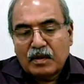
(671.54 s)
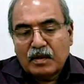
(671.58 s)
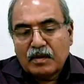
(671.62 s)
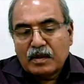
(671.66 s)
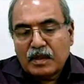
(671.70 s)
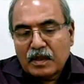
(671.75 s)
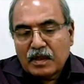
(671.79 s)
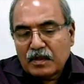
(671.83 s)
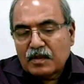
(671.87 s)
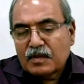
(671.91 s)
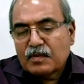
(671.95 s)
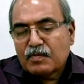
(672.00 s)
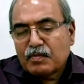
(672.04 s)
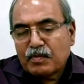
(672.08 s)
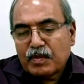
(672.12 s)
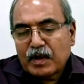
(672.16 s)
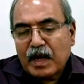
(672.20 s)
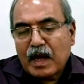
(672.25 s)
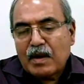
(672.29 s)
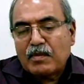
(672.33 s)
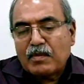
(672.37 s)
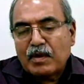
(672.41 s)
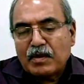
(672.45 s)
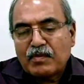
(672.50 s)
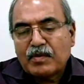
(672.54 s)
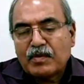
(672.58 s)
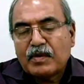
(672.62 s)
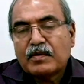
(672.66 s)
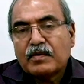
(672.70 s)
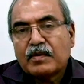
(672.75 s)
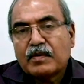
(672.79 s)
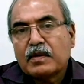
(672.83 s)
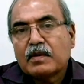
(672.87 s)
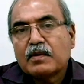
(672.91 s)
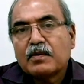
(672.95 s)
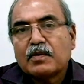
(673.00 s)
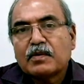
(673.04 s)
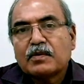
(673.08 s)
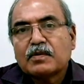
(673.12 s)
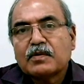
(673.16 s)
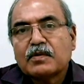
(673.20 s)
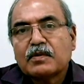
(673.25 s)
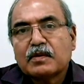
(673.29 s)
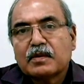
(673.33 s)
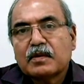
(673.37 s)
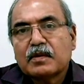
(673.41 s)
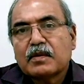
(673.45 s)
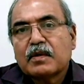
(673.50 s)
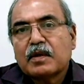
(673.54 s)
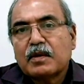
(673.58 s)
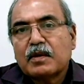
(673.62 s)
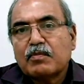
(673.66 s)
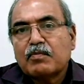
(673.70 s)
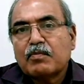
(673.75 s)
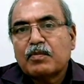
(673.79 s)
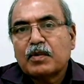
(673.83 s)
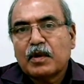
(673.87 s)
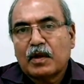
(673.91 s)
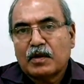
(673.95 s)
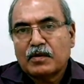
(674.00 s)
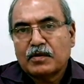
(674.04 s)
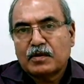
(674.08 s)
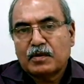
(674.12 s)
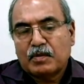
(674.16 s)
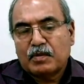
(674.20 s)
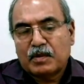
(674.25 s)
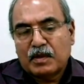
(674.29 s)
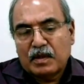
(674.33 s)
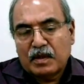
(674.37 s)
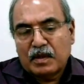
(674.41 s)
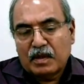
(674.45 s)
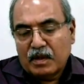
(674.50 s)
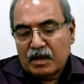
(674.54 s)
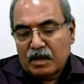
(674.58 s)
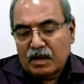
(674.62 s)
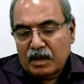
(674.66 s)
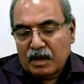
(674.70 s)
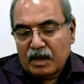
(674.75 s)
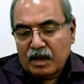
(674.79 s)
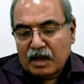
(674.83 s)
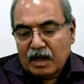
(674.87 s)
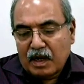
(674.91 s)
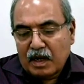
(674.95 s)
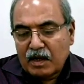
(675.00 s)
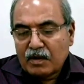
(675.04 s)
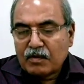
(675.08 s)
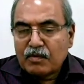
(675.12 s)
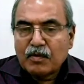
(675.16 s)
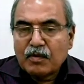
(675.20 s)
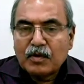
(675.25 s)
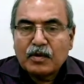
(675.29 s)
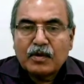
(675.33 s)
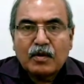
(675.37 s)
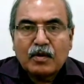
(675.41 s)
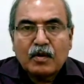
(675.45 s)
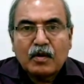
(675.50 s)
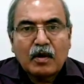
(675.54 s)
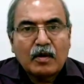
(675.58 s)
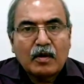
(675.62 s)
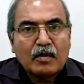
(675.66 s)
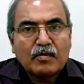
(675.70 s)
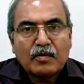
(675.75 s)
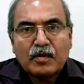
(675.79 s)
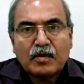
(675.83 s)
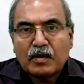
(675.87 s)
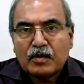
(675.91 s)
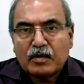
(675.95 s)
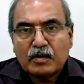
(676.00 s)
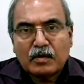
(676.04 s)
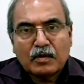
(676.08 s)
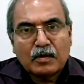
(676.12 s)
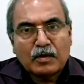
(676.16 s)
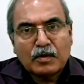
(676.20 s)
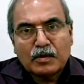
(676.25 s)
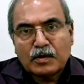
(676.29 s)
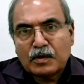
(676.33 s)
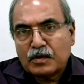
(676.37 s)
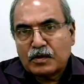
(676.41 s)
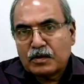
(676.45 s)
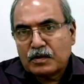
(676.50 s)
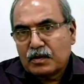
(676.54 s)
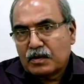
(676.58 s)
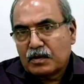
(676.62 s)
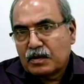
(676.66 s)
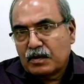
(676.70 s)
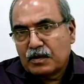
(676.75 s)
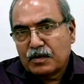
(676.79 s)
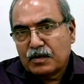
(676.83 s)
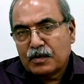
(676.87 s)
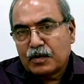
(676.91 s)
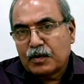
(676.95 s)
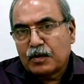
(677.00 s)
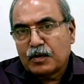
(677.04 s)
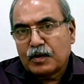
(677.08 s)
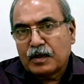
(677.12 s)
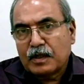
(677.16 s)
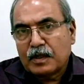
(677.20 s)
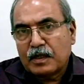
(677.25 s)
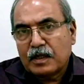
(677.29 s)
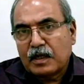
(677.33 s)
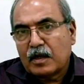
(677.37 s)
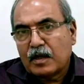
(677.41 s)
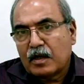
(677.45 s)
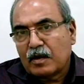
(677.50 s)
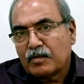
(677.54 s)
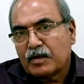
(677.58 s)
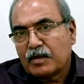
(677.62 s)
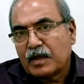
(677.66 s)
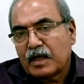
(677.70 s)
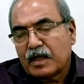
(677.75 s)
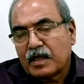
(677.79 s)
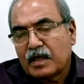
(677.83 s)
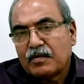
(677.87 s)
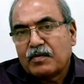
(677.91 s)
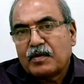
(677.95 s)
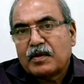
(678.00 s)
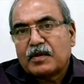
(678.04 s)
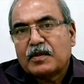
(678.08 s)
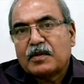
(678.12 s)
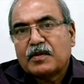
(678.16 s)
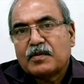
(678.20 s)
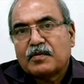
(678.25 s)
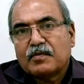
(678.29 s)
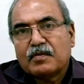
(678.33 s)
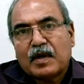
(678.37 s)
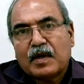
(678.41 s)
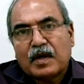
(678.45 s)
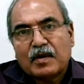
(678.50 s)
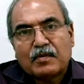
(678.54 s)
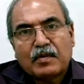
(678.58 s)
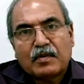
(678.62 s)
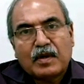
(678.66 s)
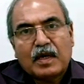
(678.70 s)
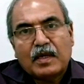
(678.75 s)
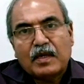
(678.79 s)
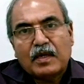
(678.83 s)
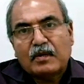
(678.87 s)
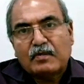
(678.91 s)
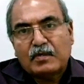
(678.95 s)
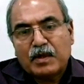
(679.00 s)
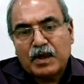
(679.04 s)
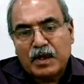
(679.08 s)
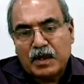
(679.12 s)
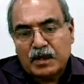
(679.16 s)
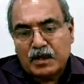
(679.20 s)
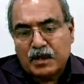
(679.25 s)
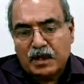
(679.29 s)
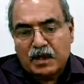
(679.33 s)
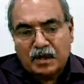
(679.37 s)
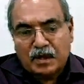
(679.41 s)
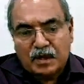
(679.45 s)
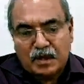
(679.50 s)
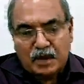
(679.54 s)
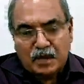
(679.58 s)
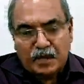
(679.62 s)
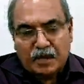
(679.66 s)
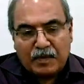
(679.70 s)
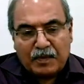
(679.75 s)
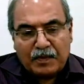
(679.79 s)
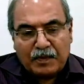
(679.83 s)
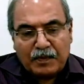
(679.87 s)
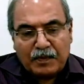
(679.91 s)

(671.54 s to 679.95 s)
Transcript: Now this prima facie looks implausible and would call for closer scrutiny of the NFHS 5 anemia data.